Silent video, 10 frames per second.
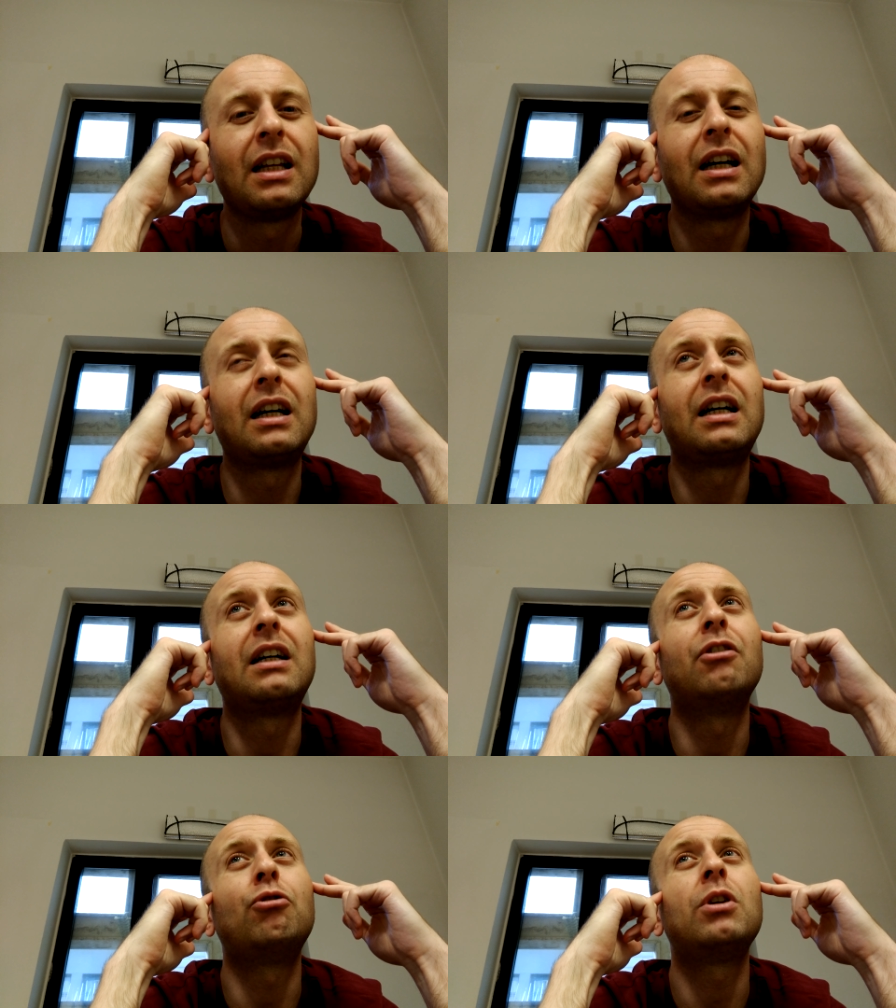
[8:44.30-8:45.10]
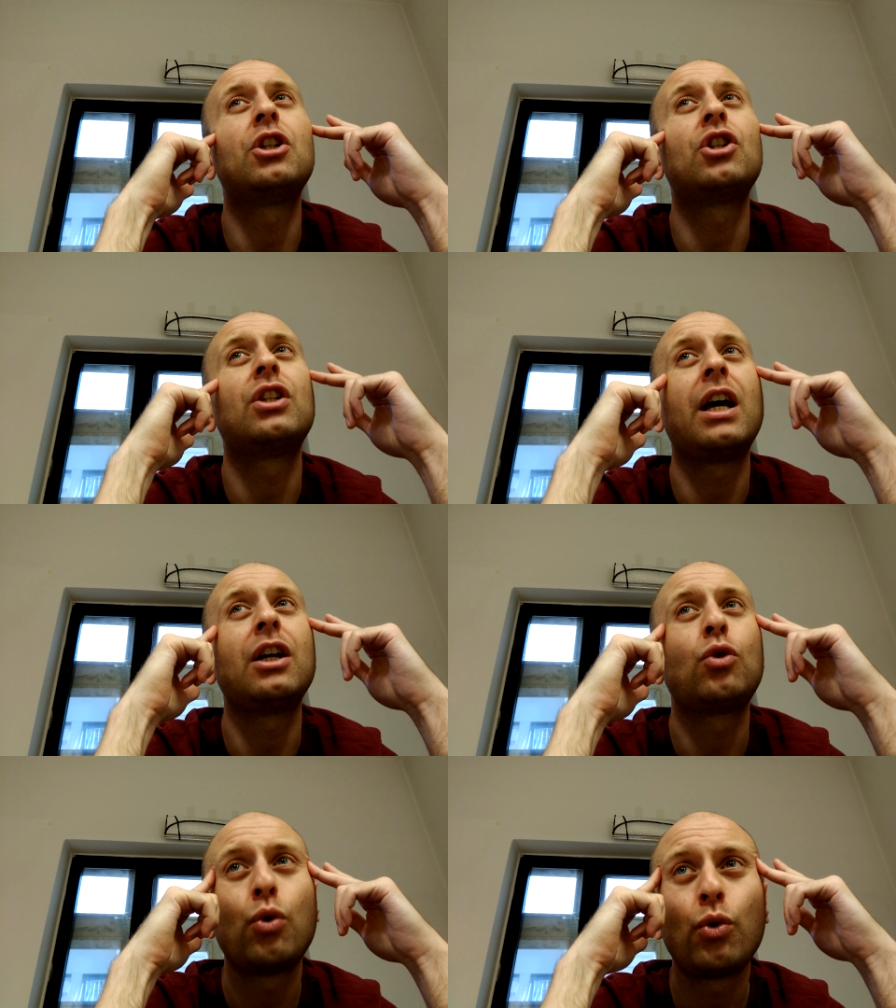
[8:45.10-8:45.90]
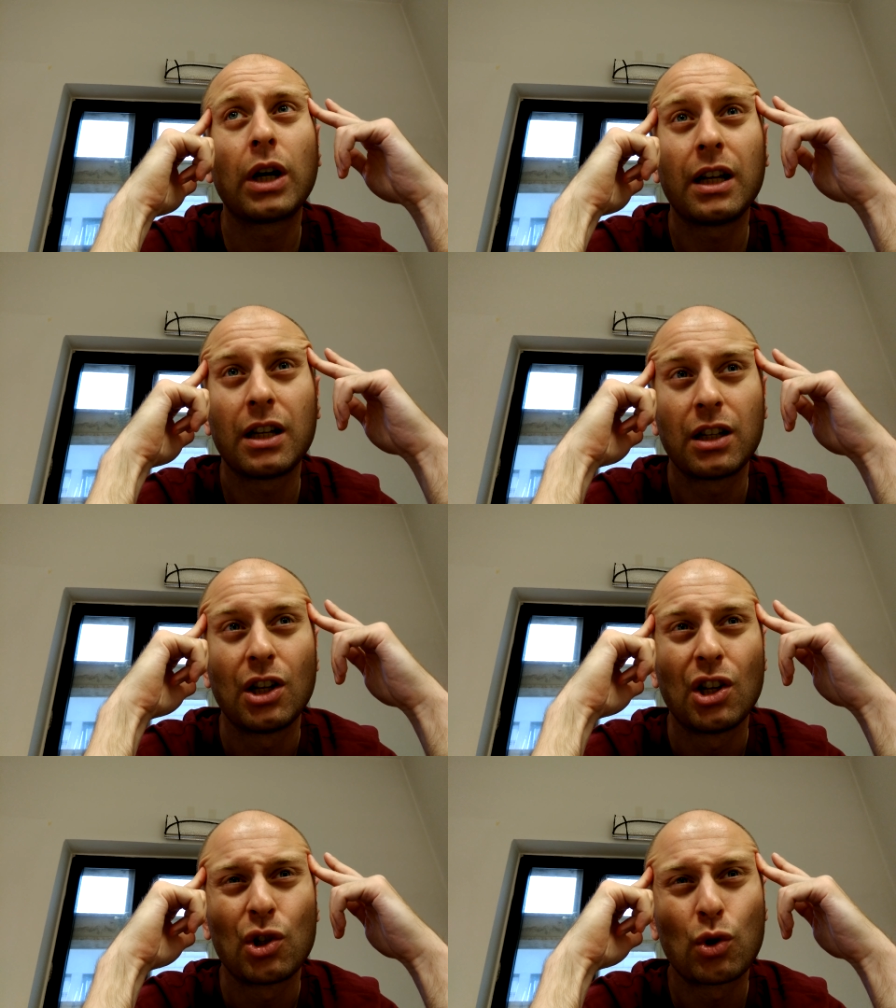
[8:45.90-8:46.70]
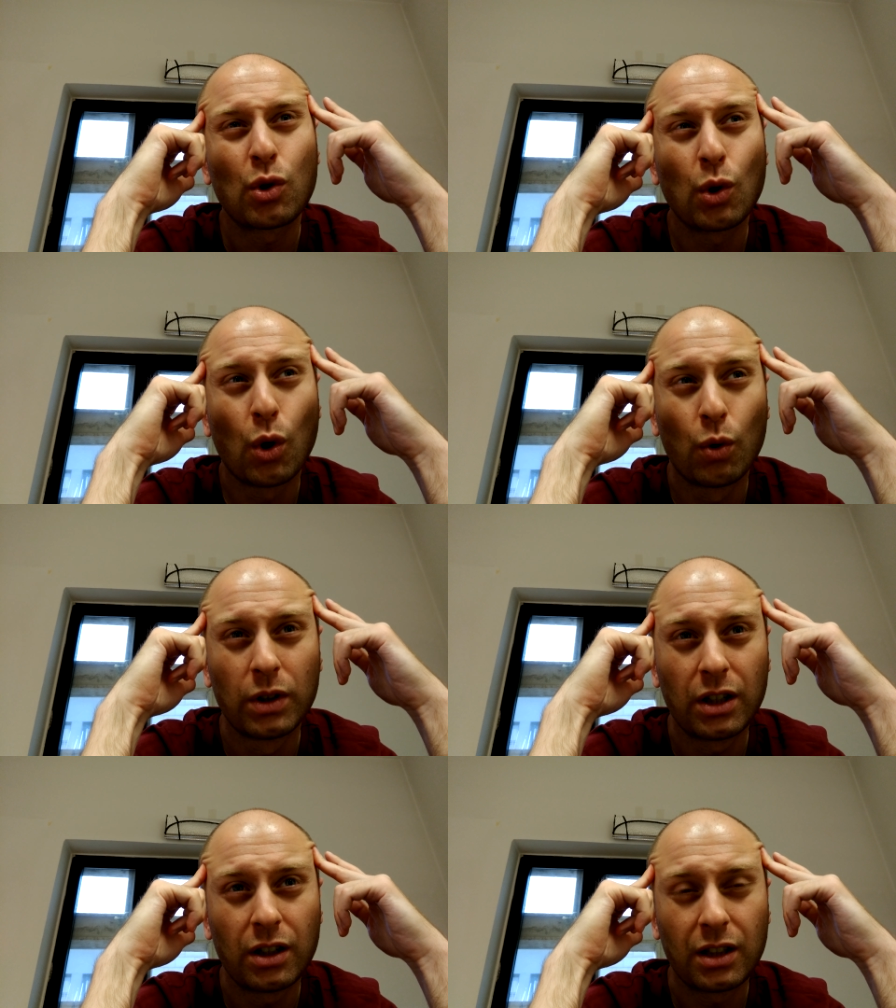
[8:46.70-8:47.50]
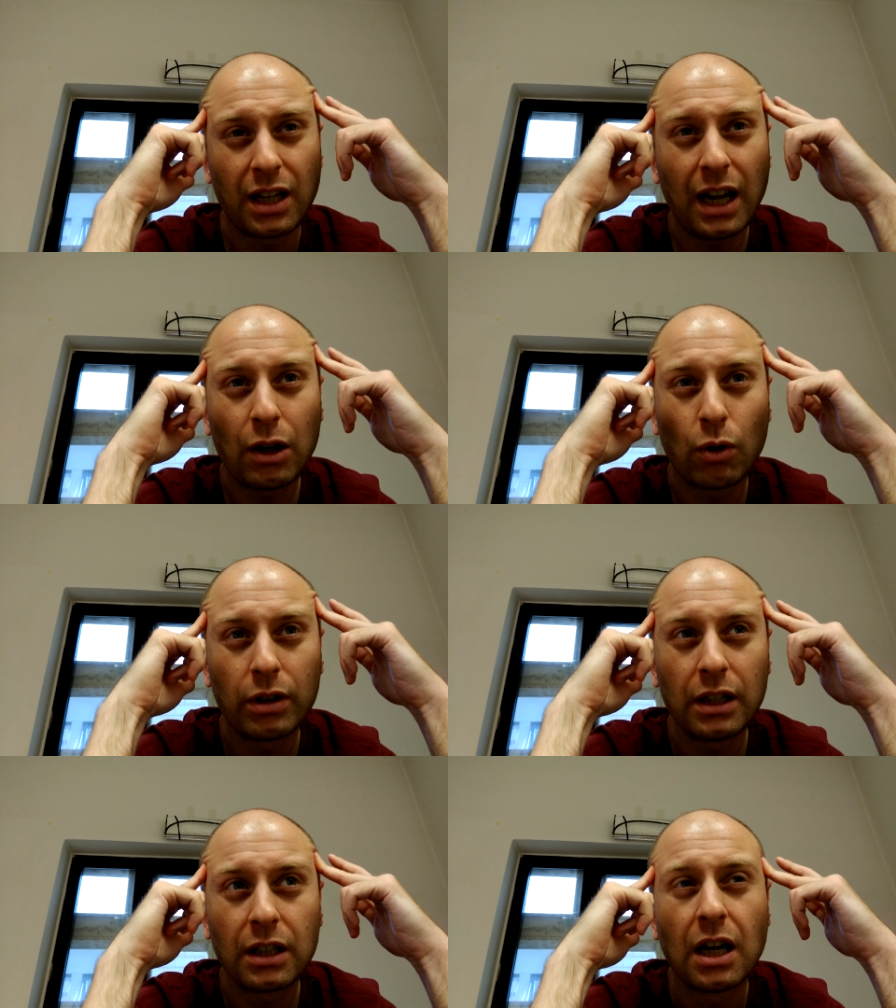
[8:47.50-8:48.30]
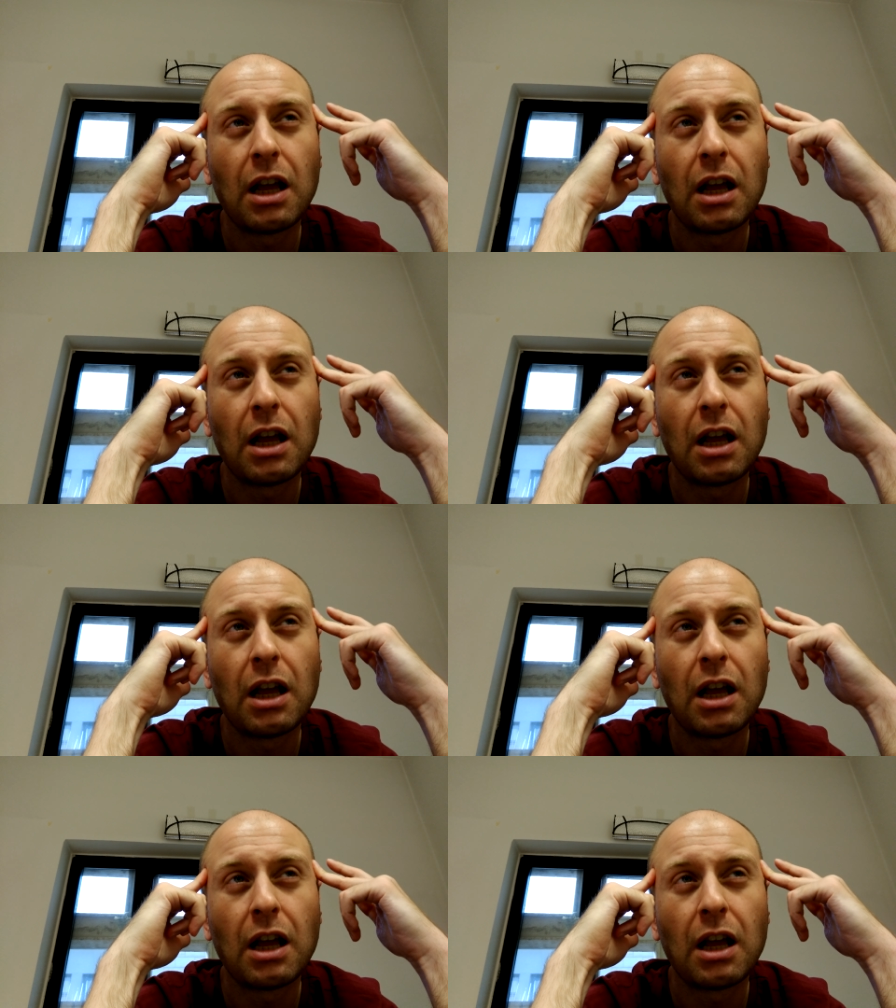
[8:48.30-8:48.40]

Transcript: uh, wish they took a slower take on it.